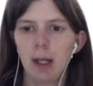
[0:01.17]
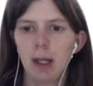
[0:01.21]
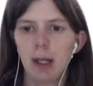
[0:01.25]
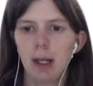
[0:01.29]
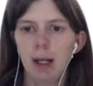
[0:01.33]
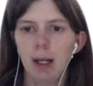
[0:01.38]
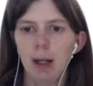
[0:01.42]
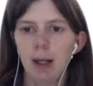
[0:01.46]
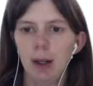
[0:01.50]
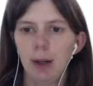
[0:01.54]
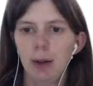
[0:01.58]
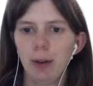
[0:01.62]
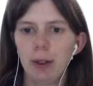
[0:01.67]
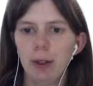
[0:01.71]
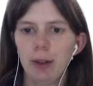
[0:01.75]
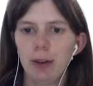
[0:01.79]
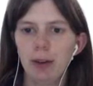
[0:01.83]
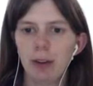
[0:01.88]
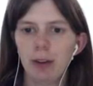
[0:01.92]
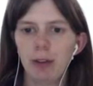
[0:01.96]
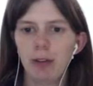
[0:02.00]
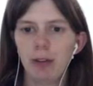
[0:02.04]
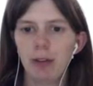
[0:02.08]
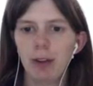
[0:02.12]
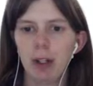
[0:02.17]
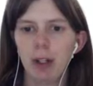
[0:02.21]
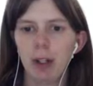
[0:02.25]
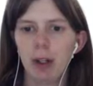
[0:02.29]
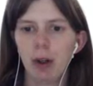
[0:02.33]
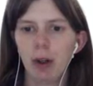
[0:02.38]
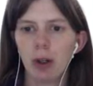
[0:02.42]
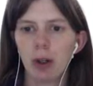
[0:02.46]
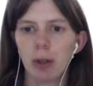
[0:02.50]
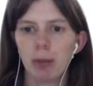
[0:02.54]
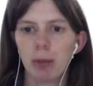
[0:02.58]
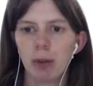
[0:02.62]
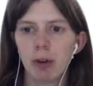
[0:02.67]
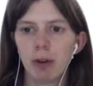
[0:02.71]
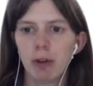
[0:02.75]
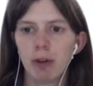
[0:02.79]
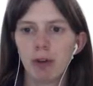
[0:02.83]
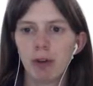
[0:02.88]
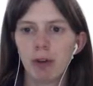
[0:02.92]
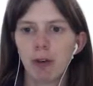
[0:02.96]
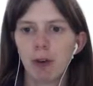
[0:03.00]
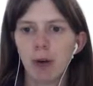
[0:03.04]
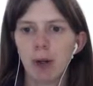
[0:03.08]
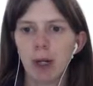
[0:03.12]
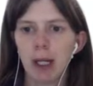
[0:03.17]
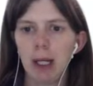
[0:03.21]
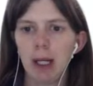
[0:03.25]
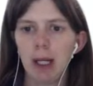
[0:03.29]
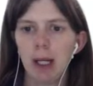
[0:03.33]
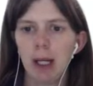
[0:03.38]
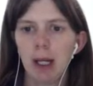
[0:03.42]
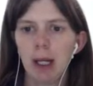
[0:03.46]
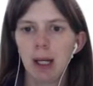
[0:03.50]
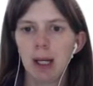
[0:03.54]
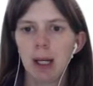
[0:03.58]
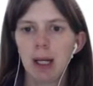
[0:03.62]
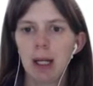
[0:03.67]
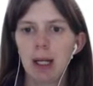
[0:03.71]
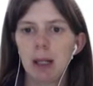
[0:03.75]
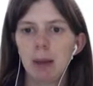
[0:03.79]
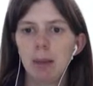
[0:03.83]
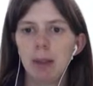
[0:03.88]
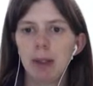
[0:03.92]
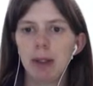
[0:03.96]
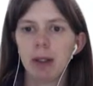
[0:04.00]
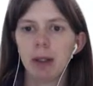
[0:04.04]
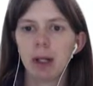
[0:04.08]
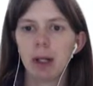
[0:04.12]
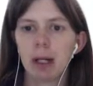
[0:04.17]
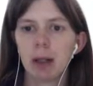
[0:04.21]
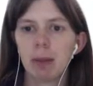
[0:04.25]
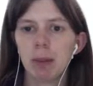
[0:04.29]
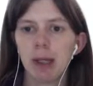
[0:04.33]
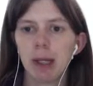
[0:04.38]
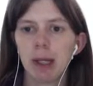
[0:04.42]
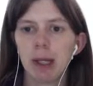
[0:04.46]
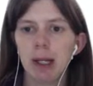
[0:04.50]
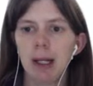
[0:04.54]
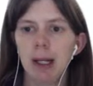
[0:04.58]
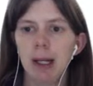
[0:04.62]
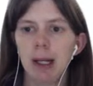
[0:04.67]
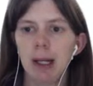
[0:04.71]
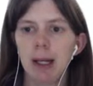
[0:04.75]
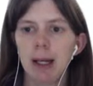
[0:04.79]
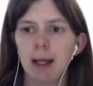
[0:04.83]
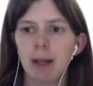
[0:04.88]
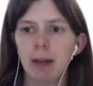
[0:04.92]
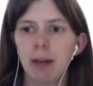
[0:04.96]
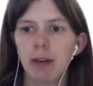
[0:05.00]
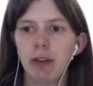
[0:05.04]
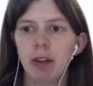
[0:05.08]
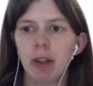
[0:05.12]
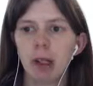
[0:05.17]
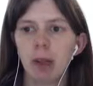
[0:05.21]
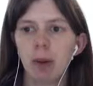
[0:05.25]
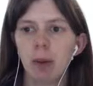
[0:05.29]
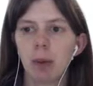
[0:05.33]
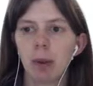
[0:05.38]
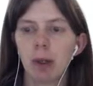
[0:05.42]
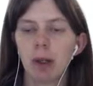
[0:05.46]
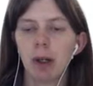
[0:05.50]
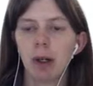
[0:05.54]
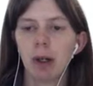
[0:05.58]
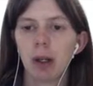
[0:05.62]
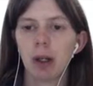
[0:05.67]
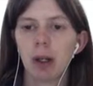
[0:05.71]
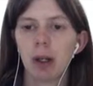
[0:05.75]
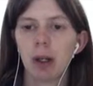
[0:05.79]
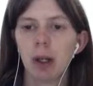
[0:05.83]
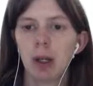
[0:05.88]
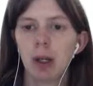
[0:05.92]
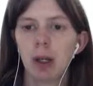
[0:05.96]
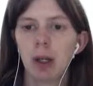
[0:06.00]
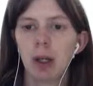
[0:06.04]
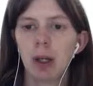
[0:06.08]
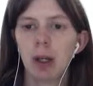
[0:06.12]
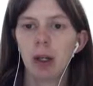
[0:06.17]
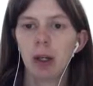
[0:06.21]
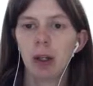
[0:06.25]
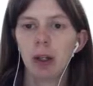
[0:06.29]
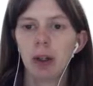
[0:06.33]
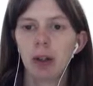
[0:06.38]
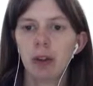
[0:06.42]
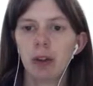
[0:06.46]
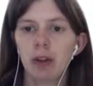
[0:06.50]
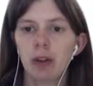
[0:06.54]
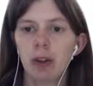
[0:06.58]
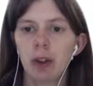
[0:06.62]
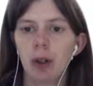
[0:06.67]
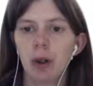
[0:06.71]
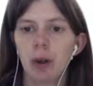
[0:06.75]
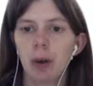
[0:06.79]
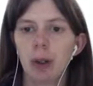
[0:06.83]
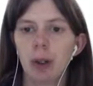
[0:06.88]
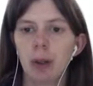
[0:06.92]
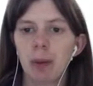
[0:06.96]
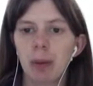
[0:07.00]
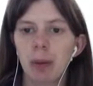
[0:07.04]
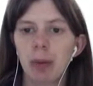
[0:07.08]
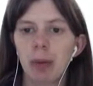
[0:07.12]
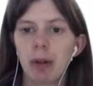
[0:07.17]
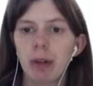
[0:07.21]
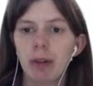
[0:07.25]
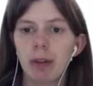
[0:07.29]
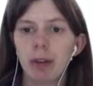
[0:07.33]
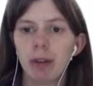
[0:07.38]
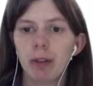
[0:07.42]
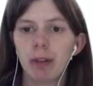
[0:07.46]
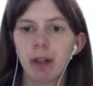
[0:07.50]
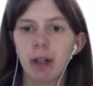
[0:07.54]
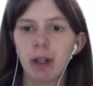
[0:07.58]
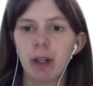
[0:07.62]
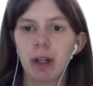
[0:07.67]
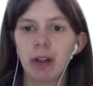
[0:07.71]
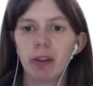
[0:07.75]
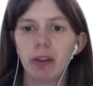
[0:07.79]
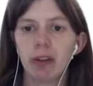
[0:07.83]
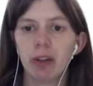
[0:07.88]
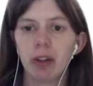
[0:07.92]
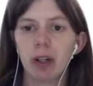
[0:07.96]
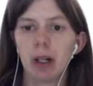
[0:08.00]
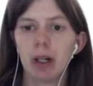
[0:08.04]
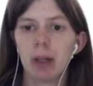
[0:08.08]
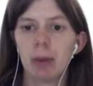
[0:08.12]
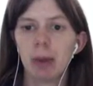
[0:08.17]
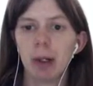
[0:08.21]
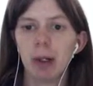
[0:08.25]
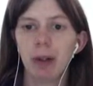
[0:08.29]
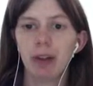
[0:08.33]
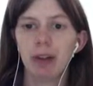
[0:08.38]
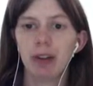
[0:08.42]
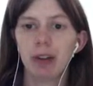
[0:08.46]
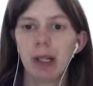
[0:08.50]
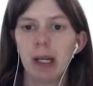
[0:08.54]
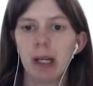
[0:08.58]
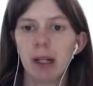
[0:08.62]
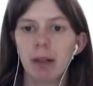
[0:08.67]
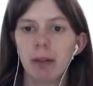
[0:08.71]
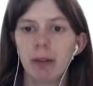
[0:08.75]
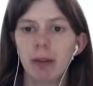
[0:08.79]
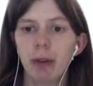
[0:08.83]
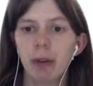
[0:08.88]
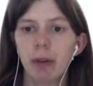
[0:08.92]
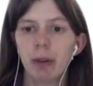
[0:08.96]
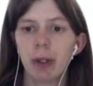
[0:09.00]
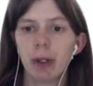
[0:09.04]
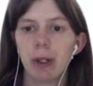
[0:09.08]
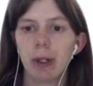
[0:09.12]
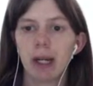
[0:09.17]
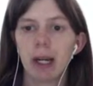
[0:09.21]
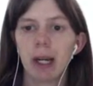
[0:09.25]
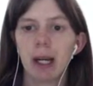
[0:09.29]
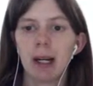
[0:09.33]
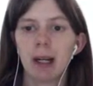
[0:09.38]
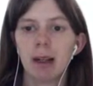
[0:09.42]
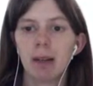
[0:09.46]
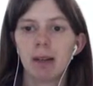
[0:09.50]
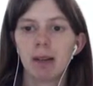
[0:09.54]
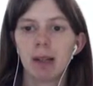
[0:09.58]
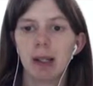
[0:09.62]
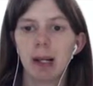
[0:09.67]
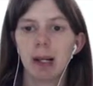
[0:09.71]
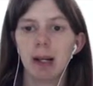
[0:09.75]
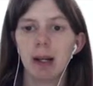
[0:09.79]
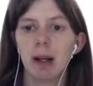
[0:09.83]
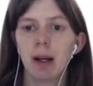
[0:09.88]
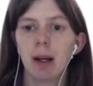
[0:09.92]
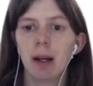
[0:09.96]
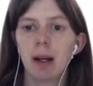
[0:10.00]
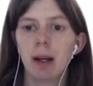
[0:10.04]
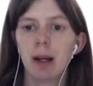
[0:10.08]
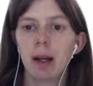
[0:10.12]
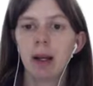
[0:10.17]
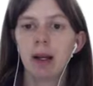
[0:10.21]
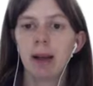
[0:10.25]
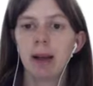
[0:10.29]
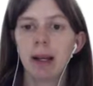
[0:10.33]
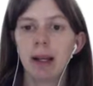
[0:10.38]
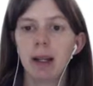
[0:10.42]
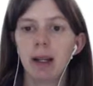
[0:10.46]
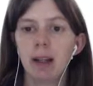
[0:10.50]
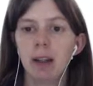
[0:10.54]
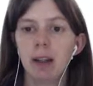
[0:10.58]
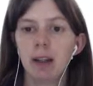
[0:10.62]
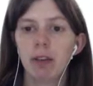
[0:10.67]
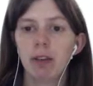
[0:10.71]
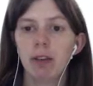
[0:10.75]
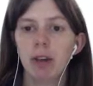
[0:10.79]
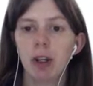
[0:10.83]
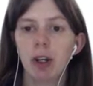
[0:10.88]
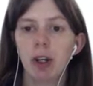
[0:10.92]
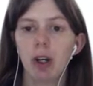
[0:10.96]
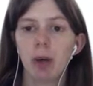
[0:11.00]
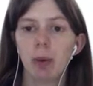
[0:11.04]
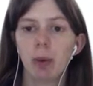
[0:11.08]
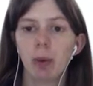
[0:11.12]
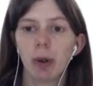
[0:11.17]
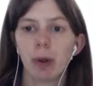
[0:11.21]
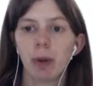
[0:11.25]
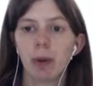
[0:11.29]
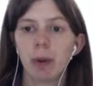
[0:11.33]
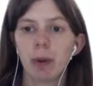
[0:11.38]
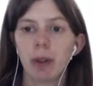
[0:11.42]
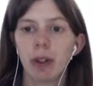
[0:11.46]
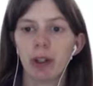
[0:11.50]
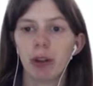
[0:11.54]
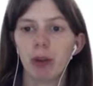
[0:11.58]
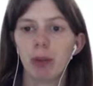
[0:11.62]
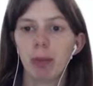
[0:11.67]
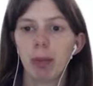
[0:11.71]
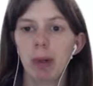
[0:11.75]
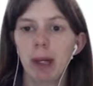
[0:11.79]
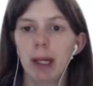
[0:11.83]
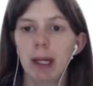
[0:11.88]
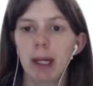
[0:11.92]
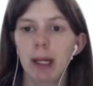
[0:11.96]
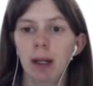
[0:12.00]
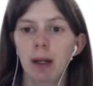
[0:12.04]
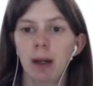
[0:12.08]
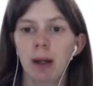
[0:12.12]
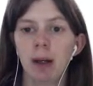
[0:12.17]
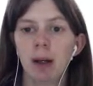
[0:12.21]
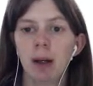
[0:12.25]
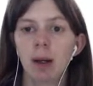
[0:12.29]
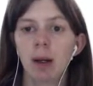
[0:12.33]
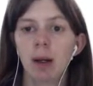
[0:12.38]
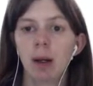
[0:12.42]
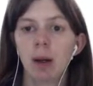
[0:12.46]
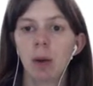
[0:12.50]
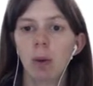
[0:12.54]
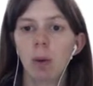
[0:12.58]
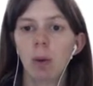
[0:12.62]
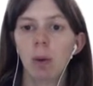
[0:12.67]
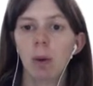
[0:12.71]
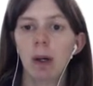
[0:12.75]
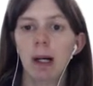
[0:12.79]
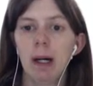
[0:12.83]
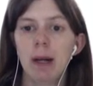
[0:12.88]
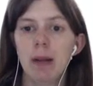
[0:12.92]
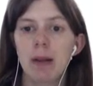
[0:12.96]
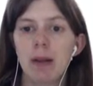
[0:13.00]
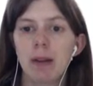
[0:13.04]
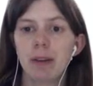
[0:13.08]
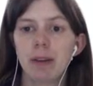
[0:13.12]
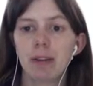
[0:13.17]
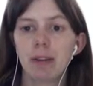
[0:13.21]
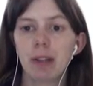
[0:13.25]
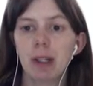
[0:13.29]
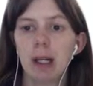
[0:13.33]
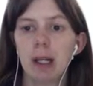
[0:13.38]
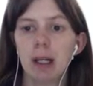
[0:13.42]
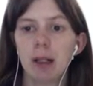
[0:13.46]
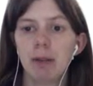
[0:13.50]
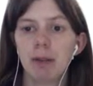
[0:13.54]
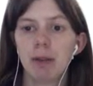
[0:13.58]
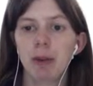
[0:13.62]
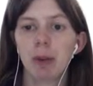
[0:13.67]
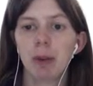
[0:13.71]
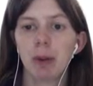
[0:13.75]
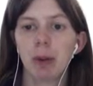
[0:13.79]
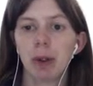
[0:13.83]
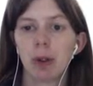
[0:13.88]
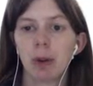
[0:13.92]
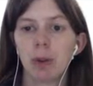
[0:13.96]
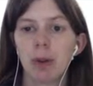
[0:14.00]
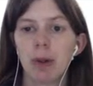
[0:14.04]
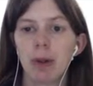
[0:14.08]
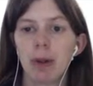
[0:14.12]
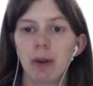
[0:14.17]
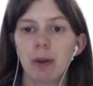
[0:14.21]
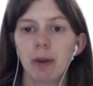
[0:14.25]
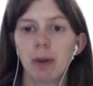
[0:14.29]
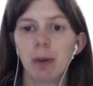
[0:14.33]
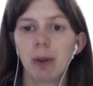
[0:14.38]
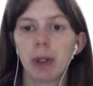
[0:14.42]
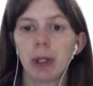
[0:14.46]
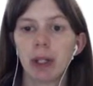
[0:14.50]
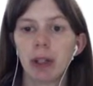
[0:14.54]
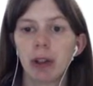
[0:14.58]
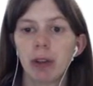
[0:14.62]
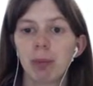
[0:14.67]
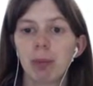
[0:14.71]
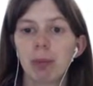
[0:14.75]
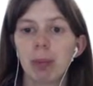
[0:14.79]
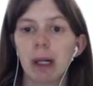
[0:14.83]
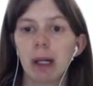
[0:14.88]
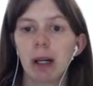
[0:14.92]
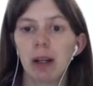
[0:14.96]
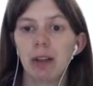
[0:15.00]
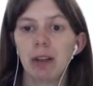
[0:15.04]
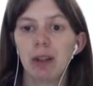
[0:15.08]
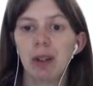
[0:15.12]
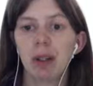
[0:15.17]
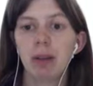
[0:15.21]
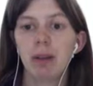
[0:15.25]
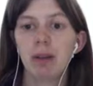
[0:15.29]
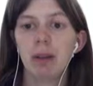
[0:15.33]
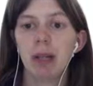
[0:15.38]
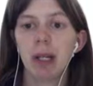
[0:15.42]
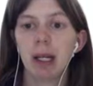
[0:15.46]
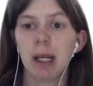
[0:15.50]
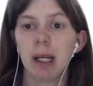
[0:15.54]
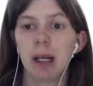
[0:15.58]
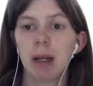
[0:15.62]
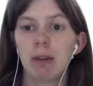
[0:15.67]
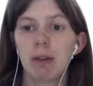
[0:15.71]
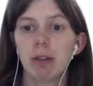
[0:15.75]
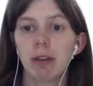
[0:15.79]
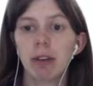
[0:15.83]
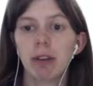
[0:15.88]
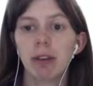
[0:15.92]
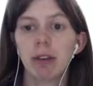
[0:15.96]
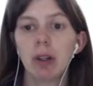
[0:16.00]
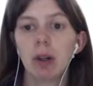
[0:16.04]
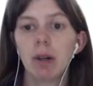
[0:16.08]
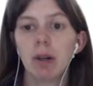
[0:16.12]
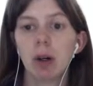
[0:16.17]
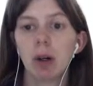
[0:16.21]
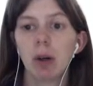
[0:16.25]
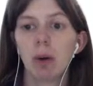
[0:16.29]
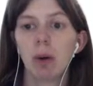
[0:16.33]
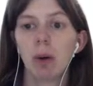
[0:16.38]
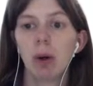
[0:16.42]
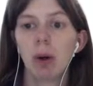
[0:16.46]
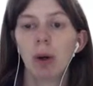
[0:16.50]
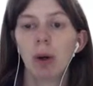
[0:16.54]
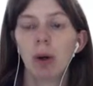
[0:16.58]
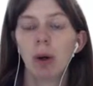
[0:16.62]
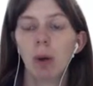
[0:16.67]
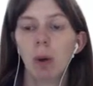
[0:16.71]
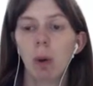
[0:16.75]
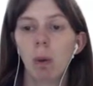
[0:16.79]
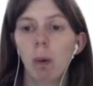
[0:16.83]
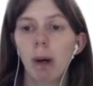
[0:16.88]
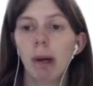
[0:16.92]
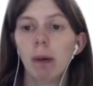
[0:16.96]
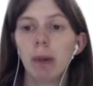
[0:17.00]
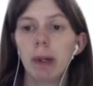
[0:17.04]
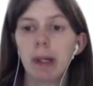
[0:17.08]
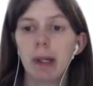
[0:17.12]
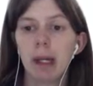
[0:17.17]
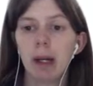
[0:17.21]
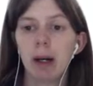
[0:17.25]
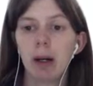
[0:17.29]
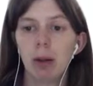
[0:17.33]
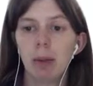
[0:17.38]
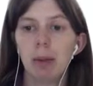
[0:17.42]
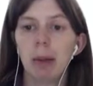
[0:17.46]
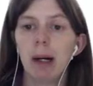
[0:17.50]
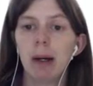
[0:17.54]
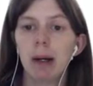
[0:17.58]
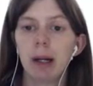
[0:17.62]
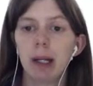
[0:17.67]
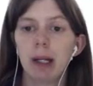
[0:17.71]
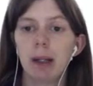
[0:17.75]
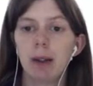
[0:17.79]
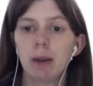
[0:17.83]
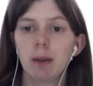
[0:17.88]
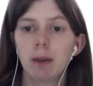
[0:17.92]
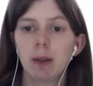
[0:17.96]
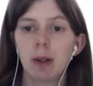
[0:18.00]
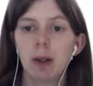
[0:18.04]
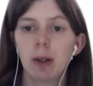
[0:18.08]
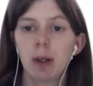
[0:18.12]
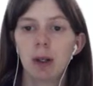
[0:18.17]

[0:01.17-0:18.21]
Hello, this is video number 40. We're talking about kinetic energy and work. So in the previous video, I just talked about the sign of the work, and I said that in this video, we're going to explain why the sign of the work, whether the work is positive, negative, or zero, why we care about it.